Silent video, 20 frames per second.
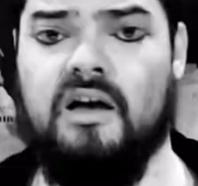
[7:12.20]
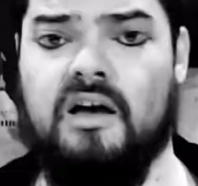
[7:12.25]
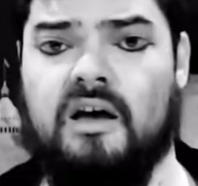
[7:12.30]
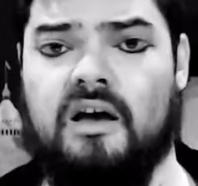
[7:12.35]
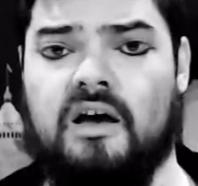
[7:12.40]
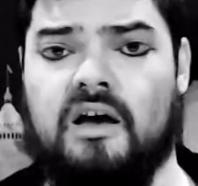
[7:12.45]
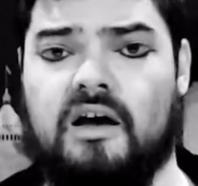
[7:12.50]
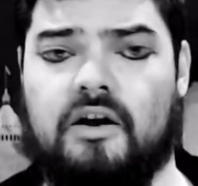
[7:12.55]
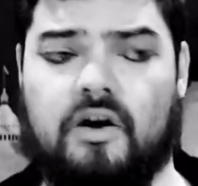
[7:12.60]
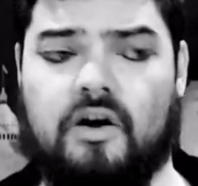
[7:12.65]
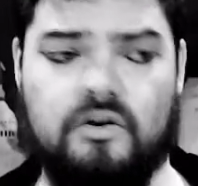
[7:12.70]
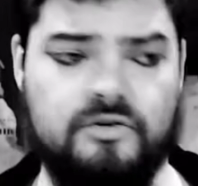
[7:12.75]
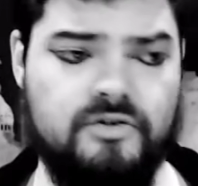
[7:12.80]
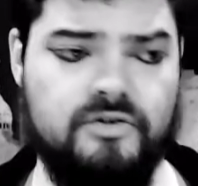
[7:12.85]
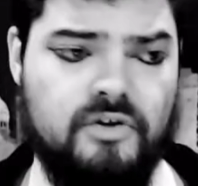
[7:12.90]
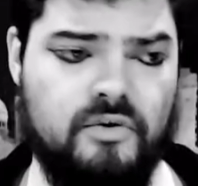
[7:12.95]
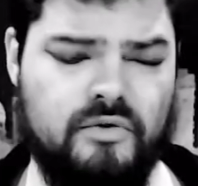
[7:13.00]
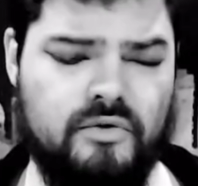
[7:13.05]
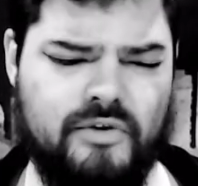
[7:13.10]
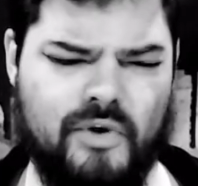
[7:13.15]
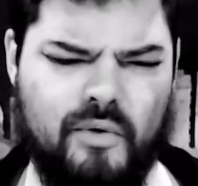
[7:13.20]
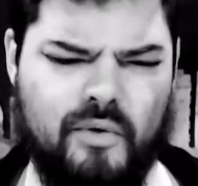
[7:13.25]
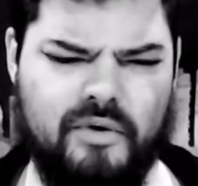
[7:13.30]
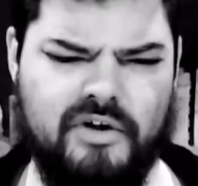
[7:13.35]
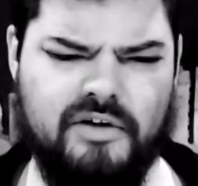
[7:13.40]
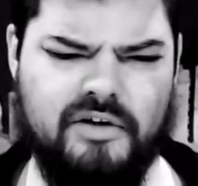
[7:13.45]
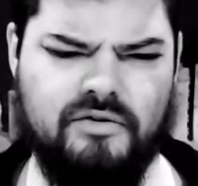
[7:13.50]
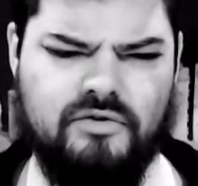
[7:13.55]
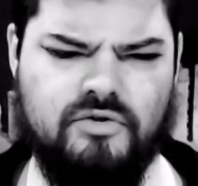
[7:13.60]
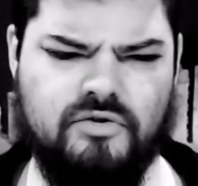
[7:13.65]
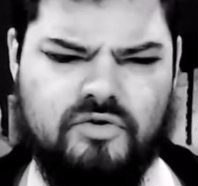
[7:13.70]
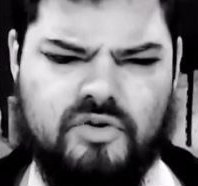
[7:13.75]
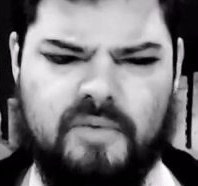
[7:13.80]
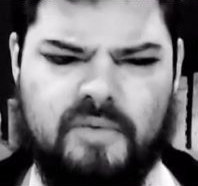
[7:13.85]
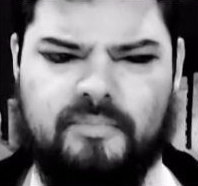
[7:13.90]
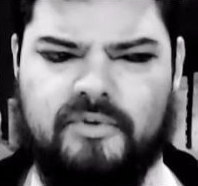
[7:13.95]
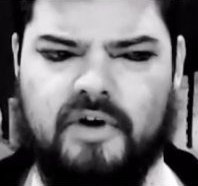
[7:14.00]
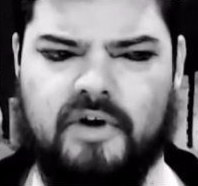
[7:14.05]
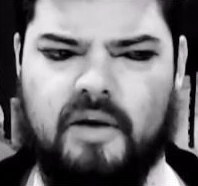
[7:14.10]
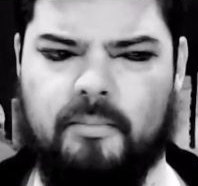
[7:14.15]
And also, don't get
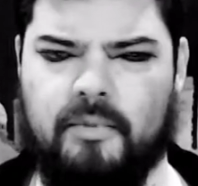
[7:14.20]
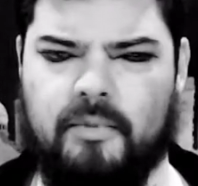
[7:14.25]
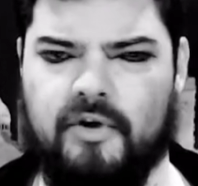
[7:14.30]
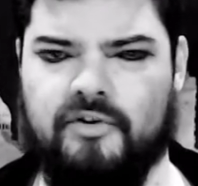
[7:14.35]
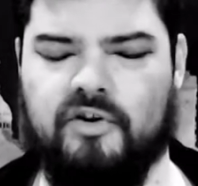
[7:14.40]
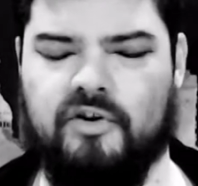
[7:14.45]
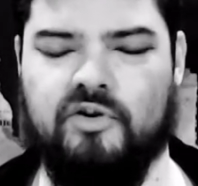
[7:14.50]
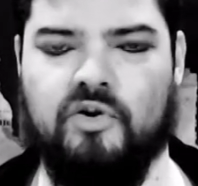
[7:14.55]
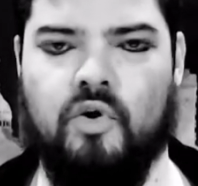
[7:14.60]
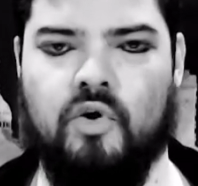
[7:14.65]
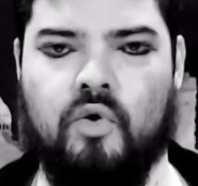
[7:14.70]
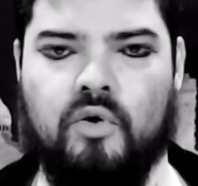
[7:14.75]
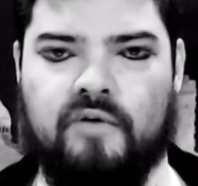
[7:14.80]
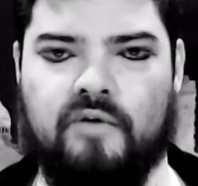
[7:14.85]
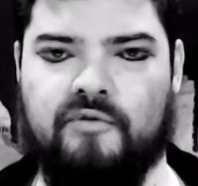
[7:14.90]
tripped up on the lore.